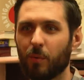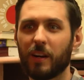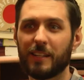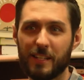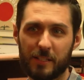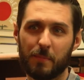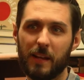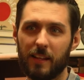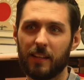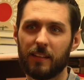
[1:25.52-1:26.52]
we're
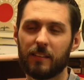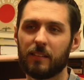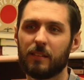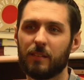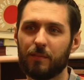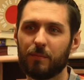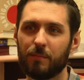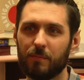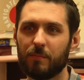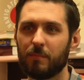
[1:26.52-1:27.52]
anticipating
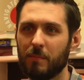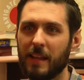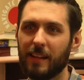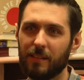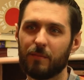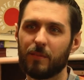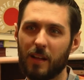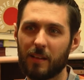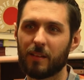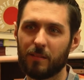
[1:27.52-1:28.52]
made it
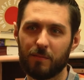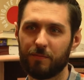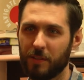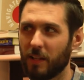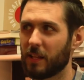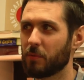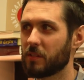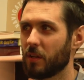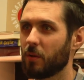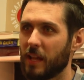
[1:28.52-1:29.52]
I feel like it was
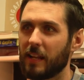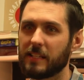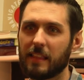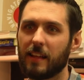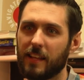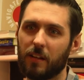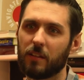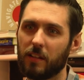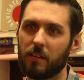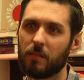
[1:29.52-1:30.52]
okay to take that
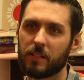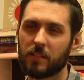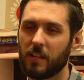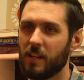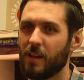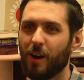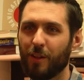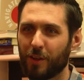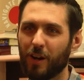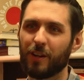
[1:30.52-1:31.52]
calculated risk. All
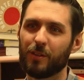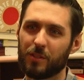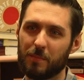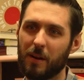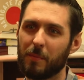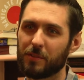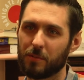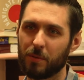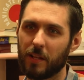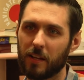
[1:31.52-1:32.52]
the condos and apartments they're
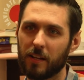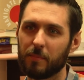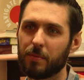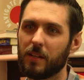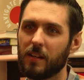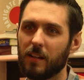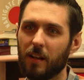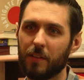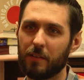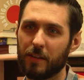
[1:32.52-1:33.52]
putting up,
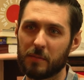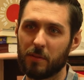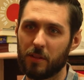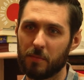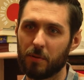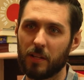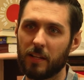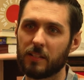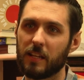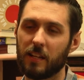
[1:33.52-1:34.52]
all the investment that they're putting
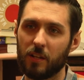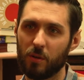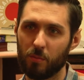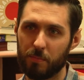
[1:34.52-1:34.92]
into getting new